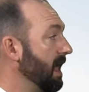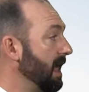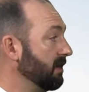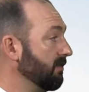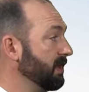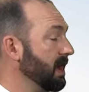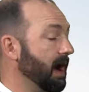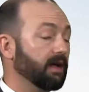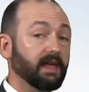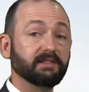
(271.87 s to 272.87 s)

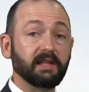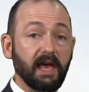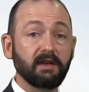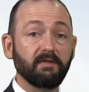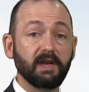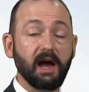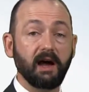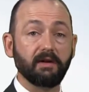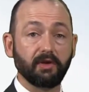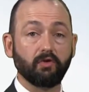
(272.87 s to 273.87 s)
NDVI, that's the
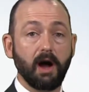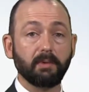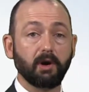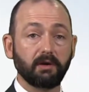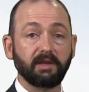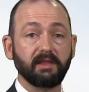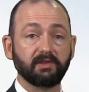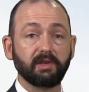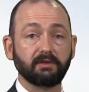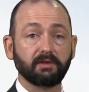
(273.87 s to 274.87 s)
NDVI of the crop currently in the
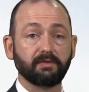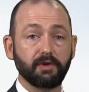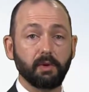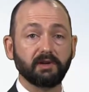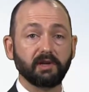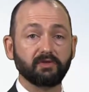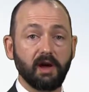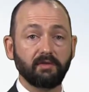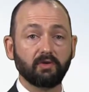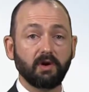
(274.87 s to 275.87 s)
sensor's view as I
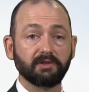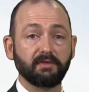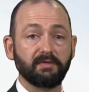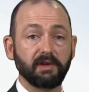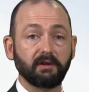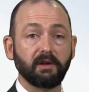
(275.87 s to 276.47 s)
travel across the field,